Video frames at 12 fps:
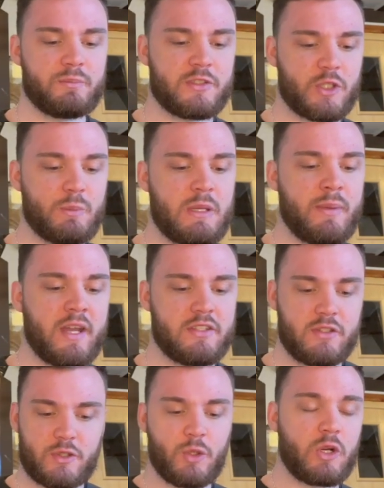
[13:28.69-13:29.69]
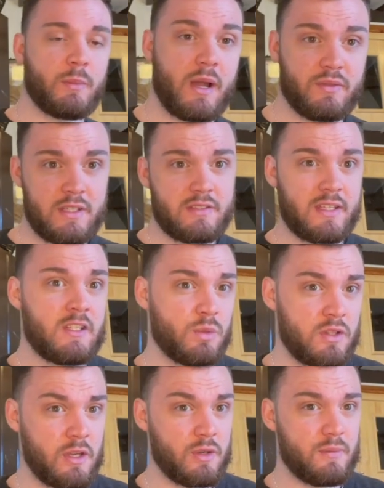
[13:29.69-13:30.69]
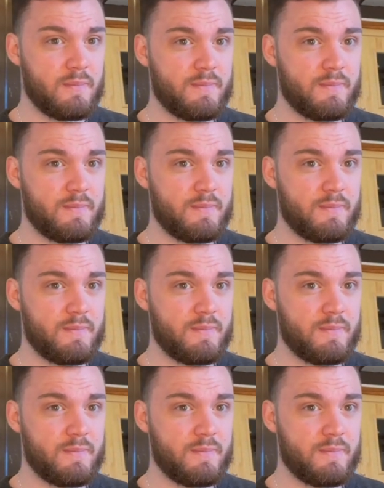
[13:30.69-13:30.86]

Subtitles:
suit me better to talk about these things with you.